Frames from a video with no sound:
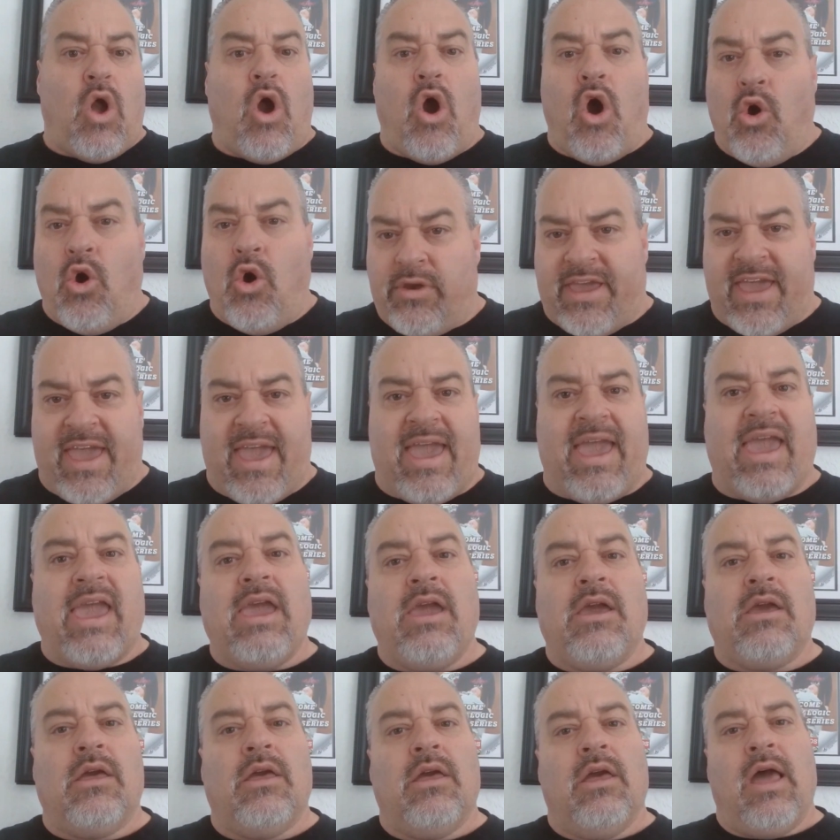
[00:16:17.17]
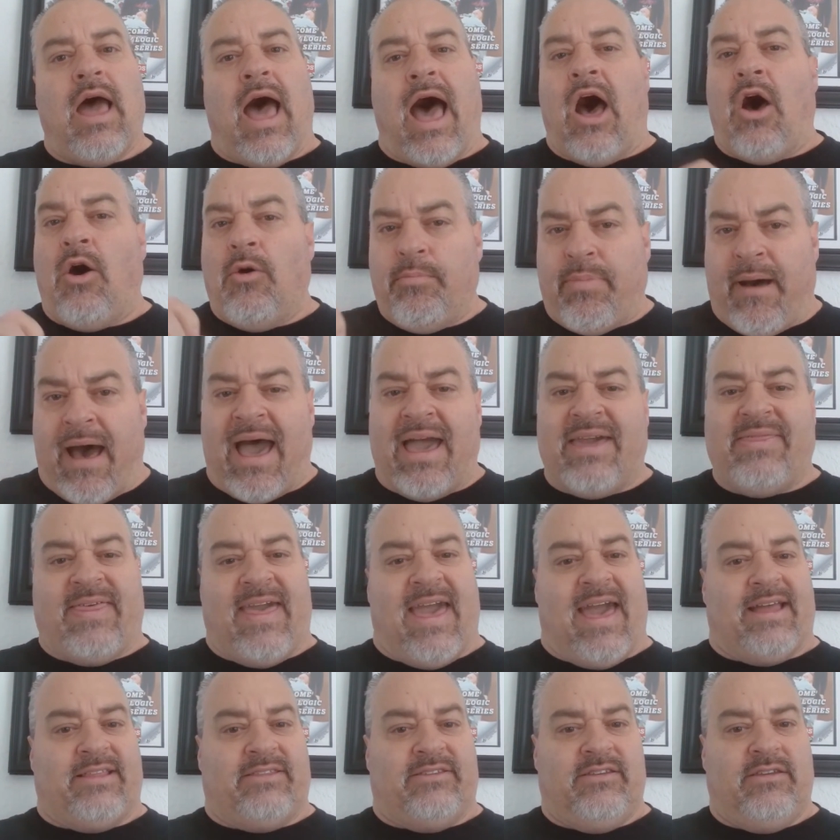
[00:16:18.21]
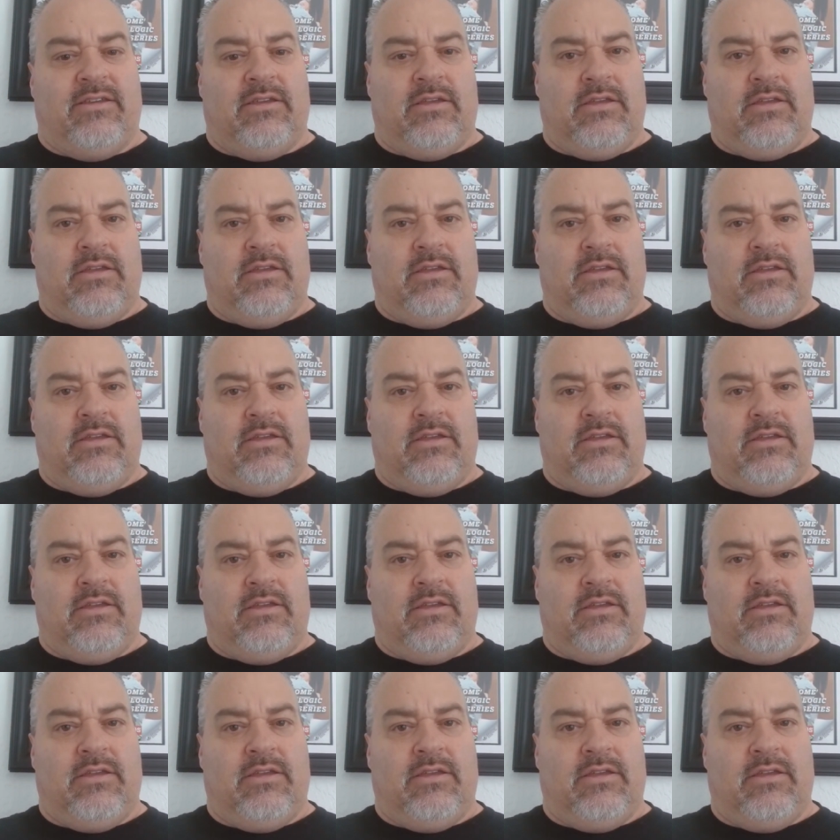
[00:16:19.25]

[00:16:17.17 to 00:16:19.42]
Okay, I'll buy that.